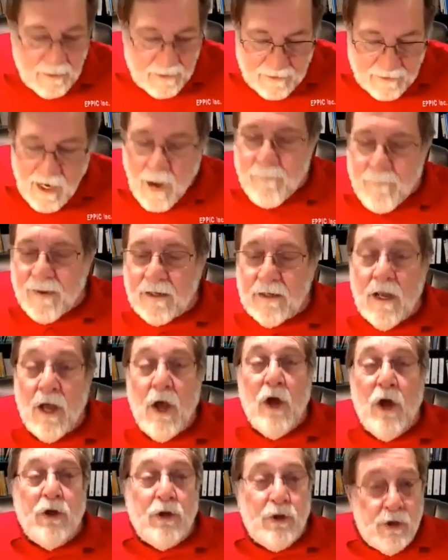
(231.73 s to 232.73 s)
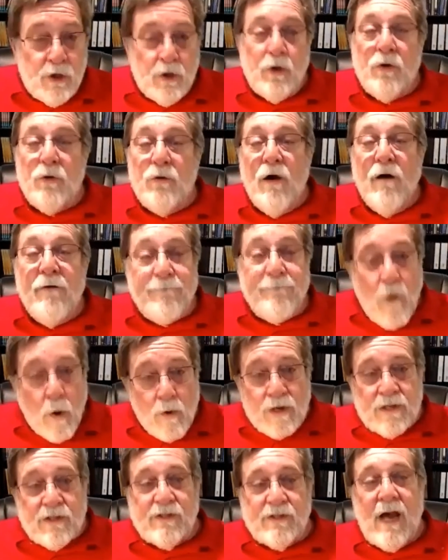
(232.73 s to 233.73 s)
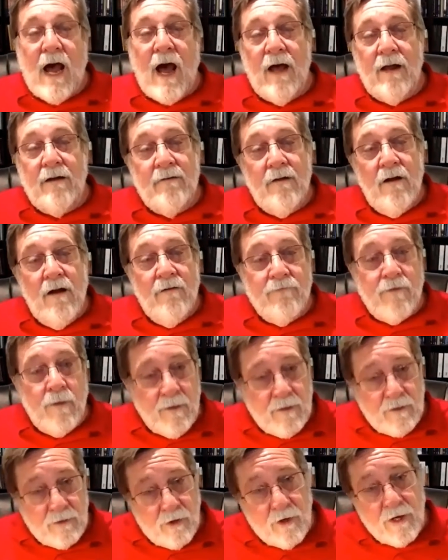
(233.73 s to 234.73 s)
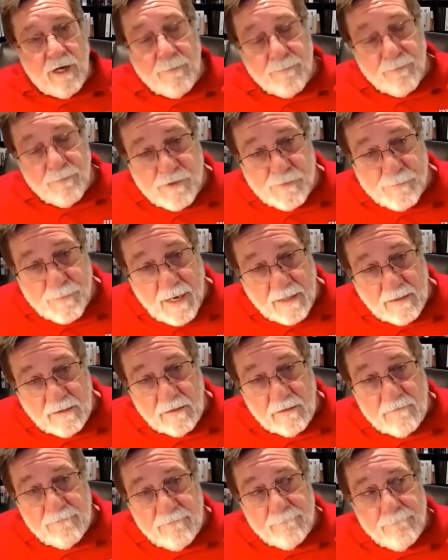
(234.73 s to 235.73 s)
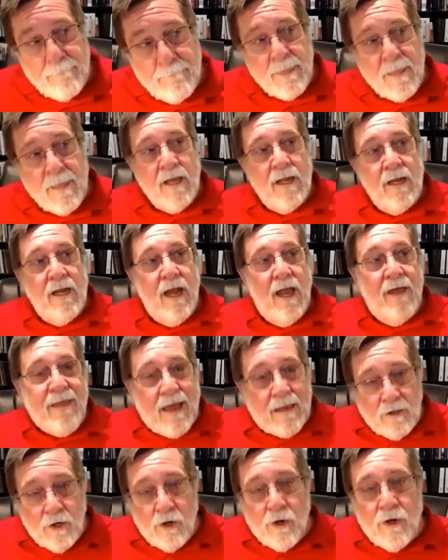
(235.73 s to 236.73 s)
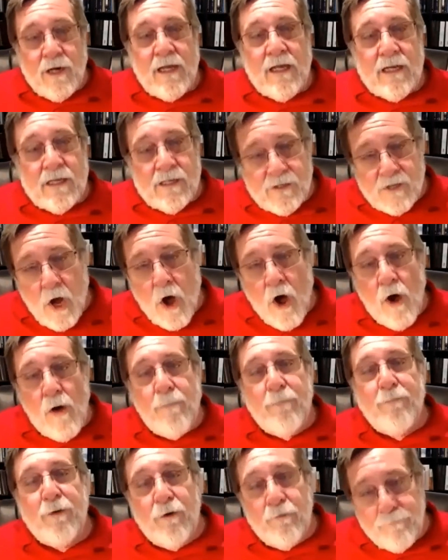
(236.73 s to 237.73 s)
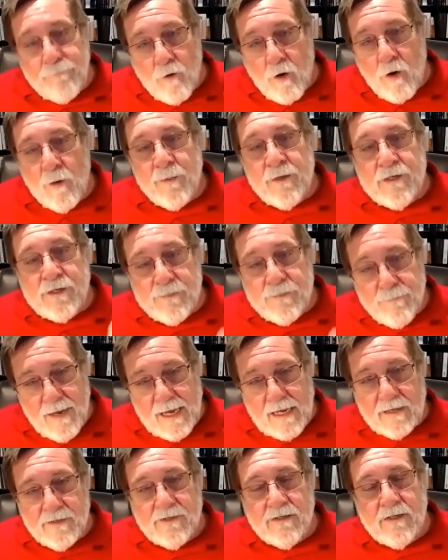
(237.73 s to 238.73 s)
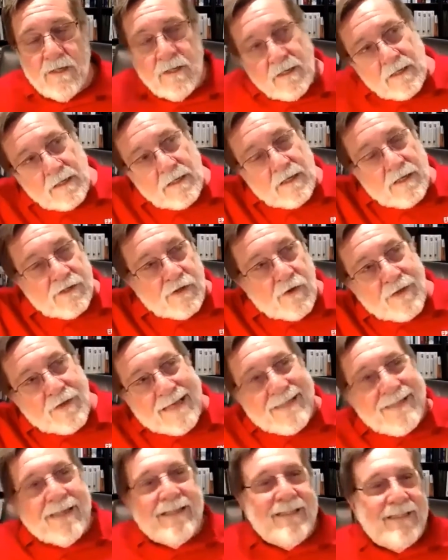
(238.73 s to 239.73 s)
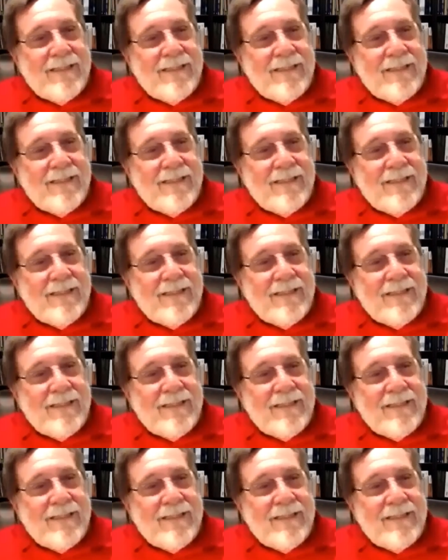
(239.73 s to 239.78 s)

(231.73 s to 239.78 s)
incumbent to focus on from a learning perspective. And that learning is all performance-based. So that's a